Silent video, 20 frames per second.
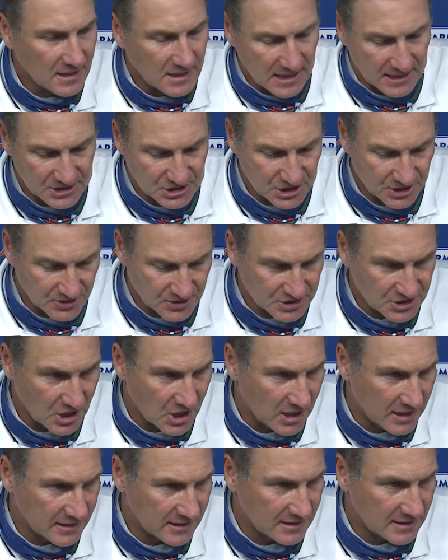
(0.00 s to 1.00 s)
and cheered us
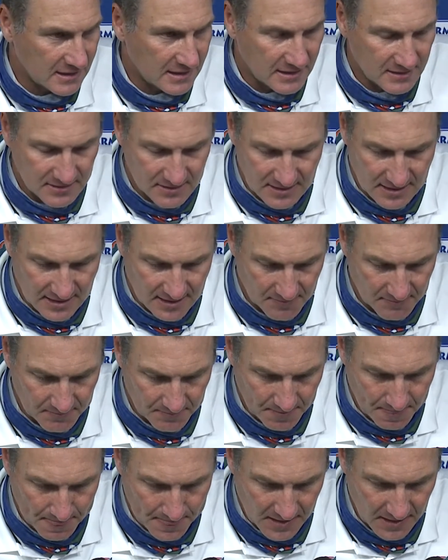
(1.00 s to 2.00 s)
on and
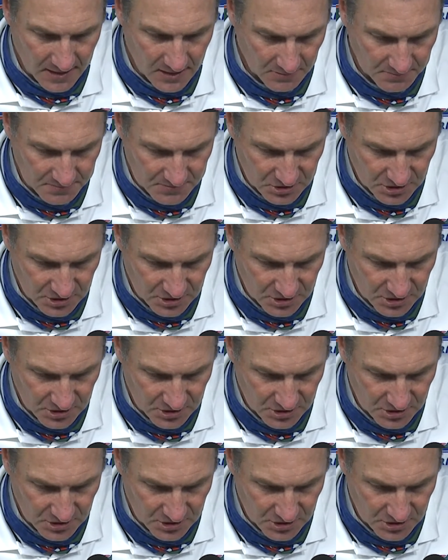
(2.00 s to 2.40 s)
you know,